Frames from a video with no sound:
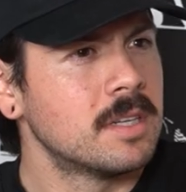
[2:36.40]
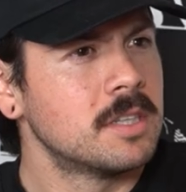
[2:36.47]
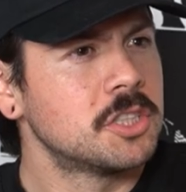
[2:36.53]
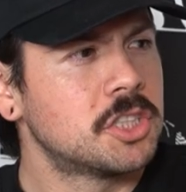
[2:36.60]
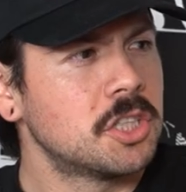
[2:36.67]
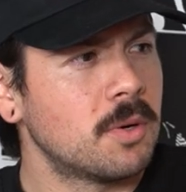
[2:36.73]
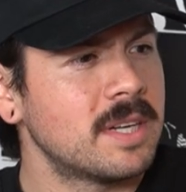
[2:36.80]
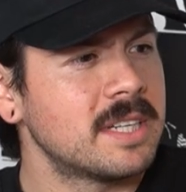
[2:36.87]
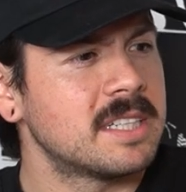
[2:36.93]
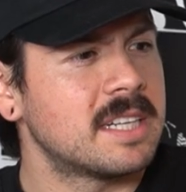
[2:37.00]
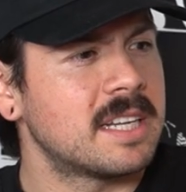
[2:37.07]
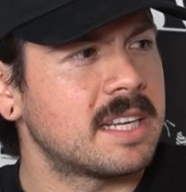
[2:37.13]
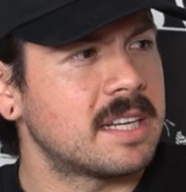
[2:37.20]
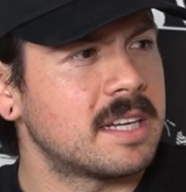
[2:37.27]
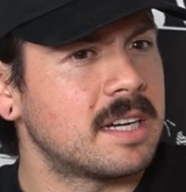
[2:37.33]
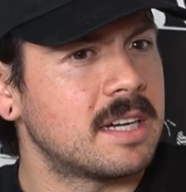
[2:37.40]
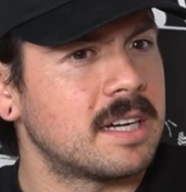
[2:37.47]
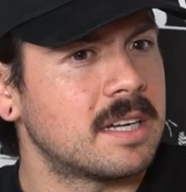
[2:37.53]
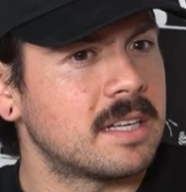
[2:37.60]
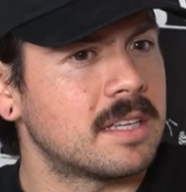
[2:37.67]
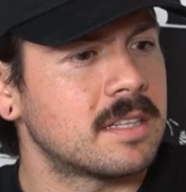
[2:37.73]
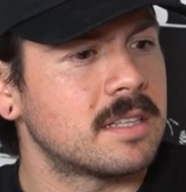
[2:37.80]
Show ended at
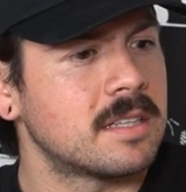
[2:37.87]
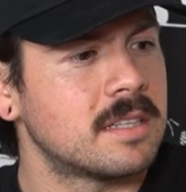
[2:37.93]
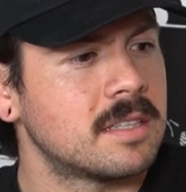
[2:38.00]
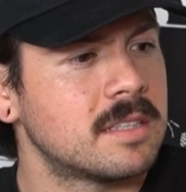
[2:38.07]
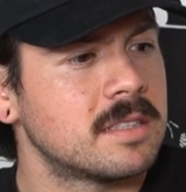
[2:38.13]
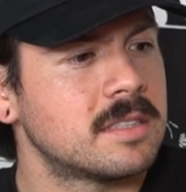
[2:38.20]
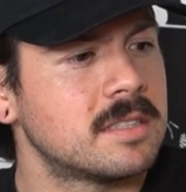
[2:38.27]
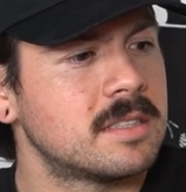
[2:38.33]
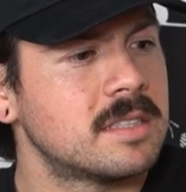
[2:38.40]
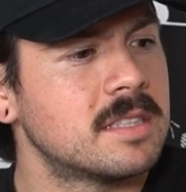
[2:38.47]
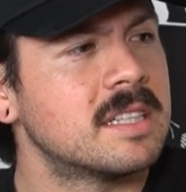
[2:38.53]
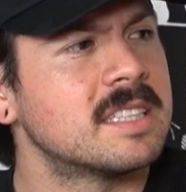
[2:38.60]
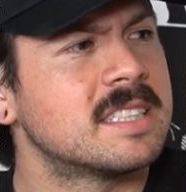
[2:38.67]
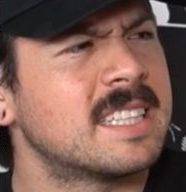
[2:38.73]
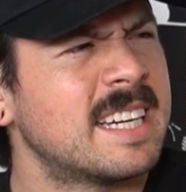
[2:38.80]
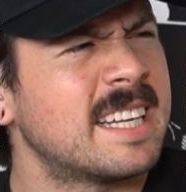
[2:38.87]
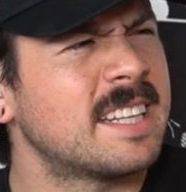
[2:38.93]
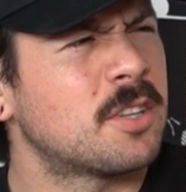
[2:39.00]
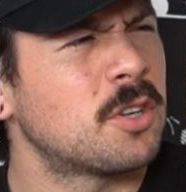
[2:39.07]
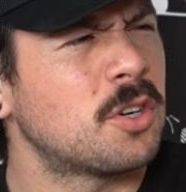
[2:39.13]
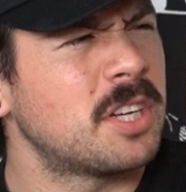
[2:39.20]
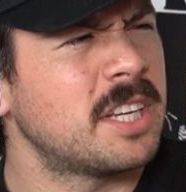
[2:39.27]
10:30,
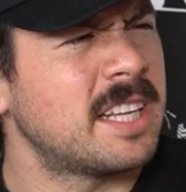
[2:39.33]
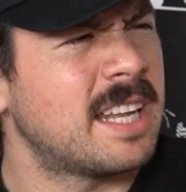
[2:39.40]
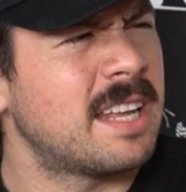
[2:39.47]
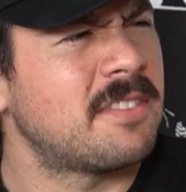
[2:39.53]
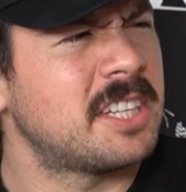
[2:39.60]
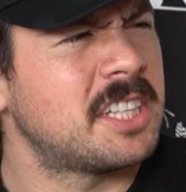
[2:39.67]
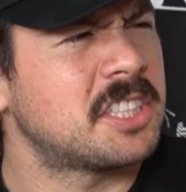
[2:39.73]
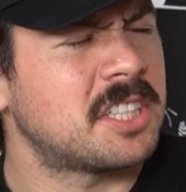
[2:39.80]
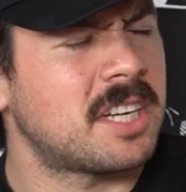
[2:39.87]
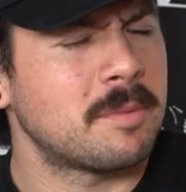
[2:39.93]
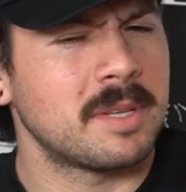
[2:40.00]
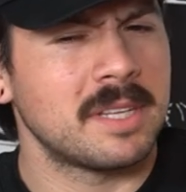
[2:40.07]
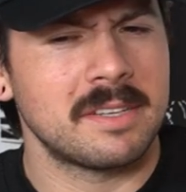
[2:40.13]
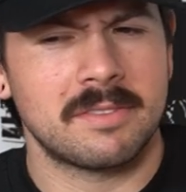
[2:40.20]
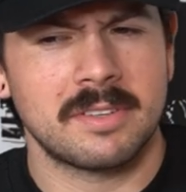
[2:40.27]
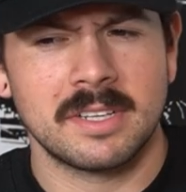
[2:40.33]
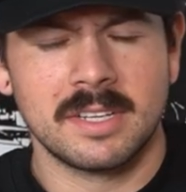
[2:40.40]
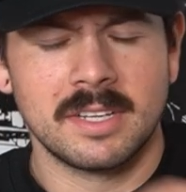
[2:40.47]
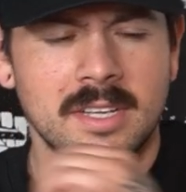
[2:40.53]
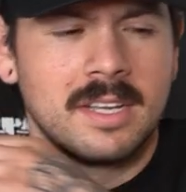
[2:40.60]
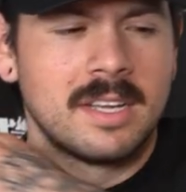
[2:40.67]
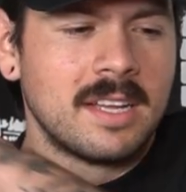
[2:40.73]
11-ish, uh-huh. I believe.
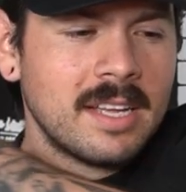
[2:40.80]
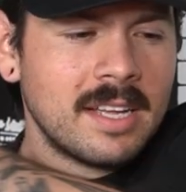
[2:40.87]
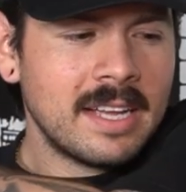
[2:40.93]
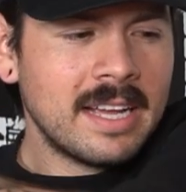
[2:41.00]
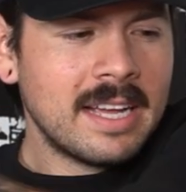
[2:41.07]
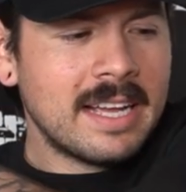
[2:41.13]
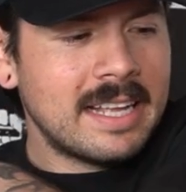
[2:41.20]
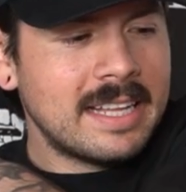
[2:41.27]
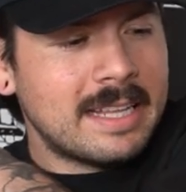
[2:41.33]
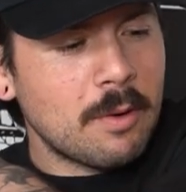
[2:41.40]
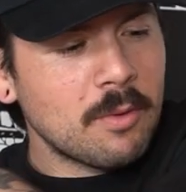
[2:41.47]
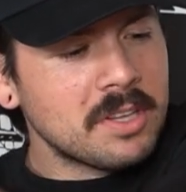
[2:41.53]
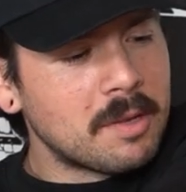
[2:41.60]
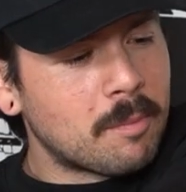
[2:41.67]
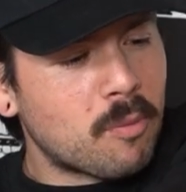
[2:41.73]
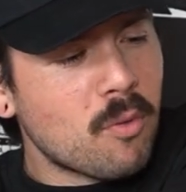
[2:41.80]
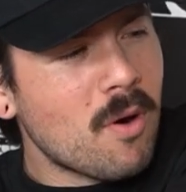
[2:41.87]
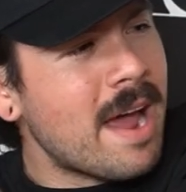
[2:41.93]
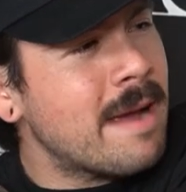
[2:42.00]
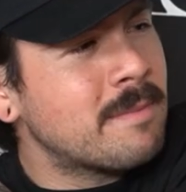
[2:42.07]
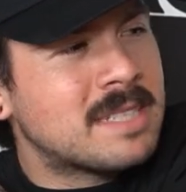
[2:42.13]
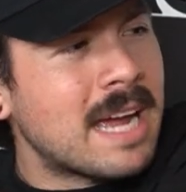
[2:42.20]
They were in the
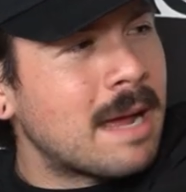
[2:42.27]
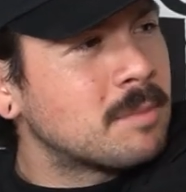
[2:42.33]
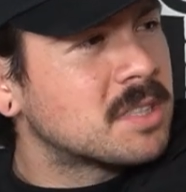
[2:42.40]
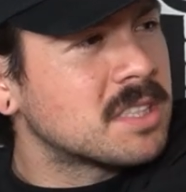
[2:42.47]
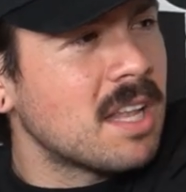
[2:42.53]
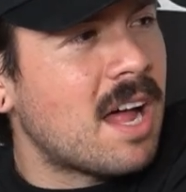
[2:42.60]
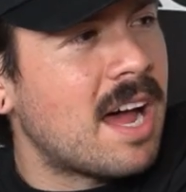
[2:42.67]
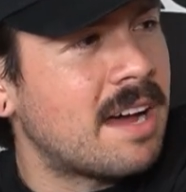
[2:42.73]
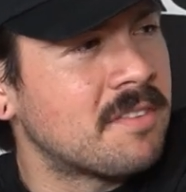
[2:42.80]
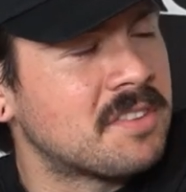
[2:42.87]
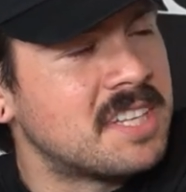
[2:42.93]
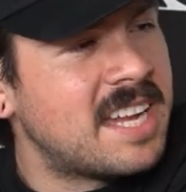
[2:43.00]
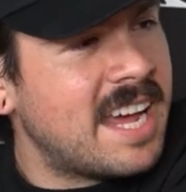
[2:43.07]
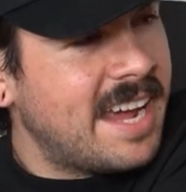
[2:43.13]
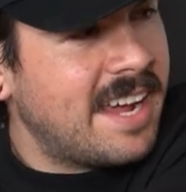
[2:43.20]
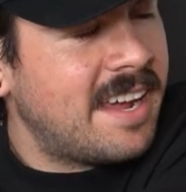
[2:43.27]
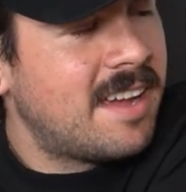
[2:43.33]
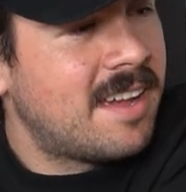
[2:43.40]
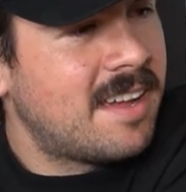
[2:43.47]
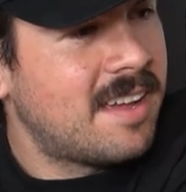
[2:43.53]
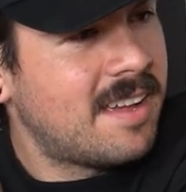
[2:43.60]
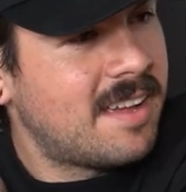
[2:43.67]
prime time slot of the day.
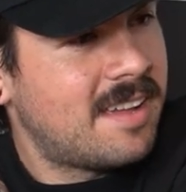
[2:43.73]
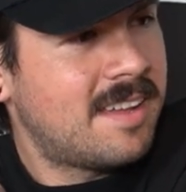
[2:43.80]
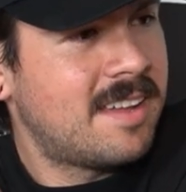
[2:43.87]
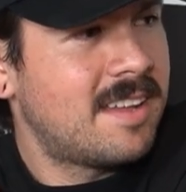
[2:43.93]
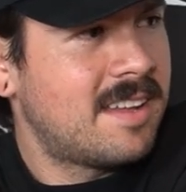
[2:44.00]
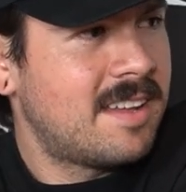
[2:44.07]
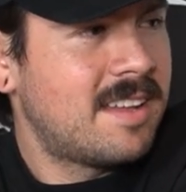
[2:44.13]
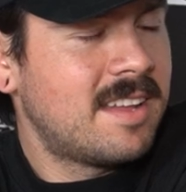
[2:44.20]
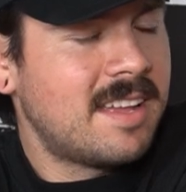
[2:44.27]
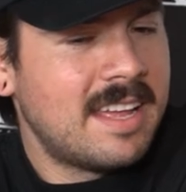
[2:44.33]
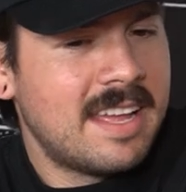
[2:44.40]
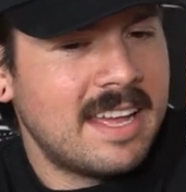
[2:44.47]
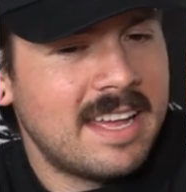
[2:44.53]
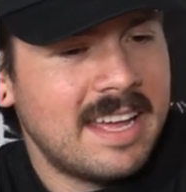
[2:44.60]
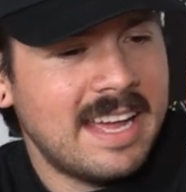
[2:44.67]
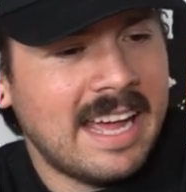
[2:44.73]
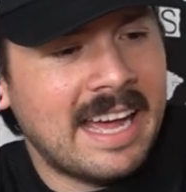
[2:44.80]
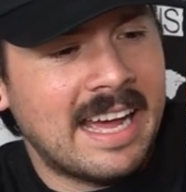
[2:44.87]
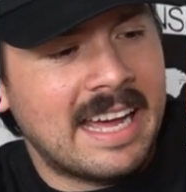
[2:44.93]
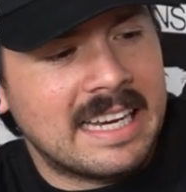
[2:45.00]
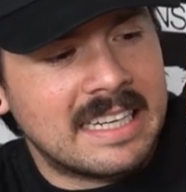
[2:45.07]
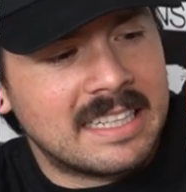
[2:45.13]

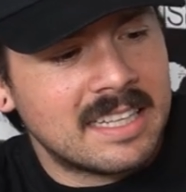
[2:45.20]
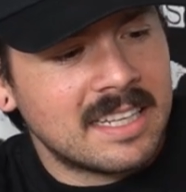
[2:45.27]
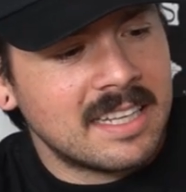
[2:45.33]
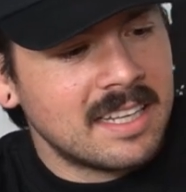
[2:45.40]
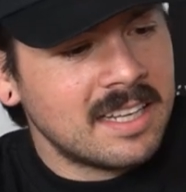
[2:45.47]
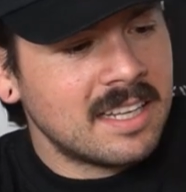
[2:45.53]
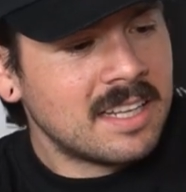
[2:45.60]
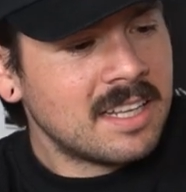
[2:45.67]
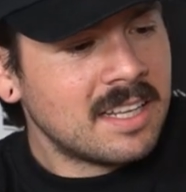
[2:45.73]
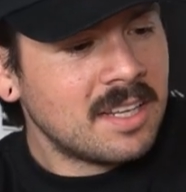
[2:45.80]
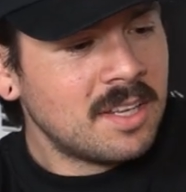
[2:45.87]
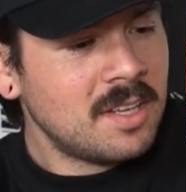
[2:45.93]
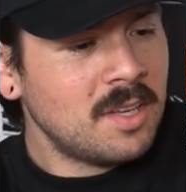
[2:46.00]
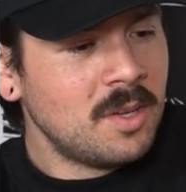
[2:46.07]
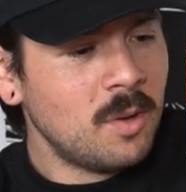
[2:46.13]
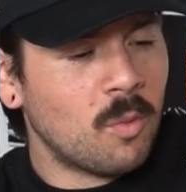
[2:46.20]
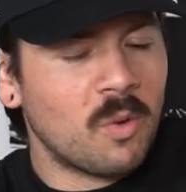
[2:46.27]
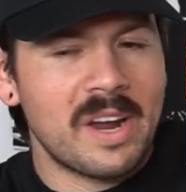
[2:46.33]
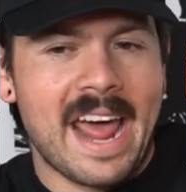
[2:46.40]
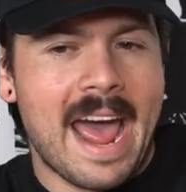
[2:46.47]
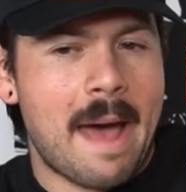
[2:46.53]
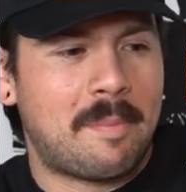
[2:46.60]
And
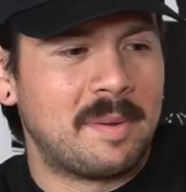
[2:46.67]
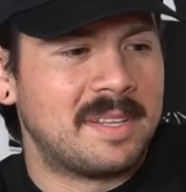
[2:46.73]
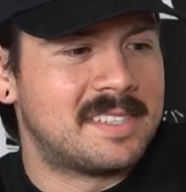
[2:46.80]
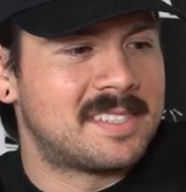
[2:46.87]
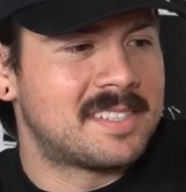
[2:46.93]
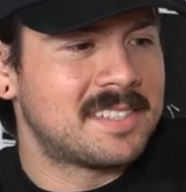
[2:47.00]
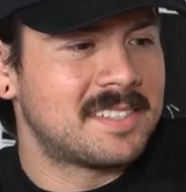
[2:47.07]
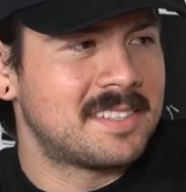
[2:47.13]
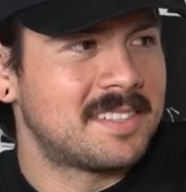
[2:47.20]
what happens?